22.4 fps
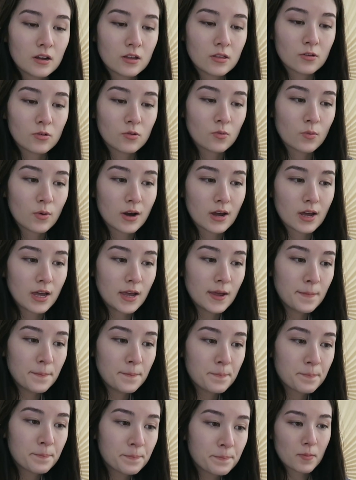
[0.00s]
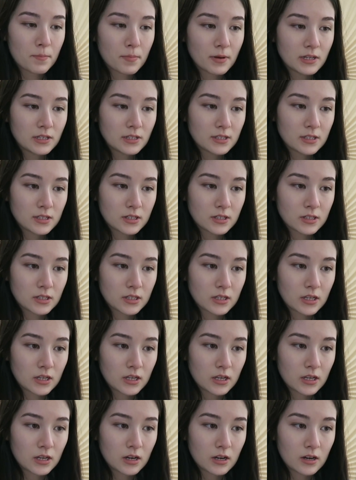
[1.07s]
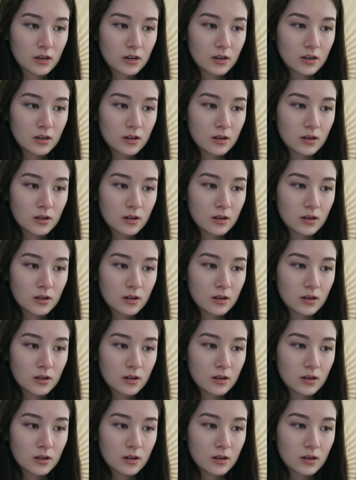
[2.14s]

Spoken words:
Either way. But basically,